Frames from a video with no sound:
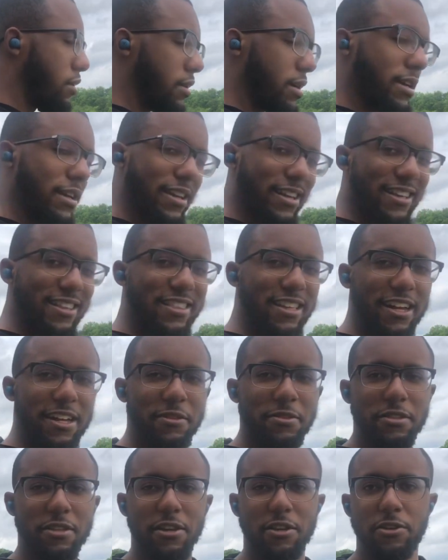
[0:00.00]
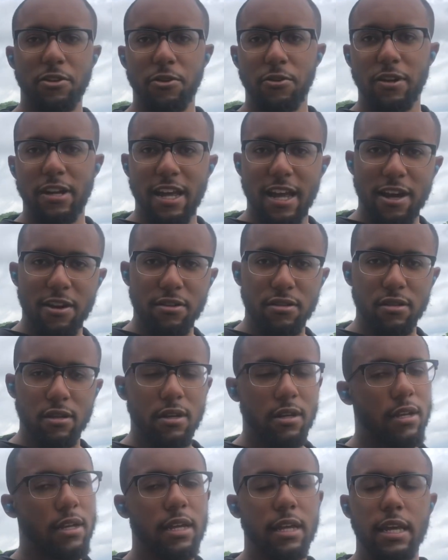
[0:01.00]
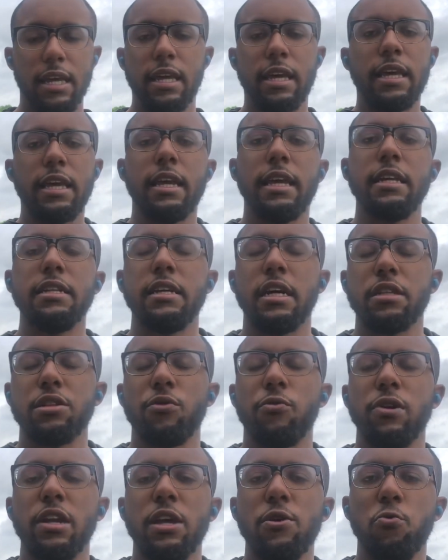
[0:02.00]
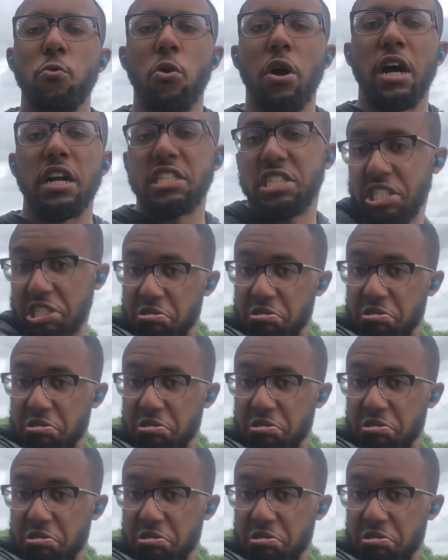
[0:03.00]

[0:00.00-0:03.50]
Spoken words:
Hey, you thought he was gonna do it now? He does it when he wants.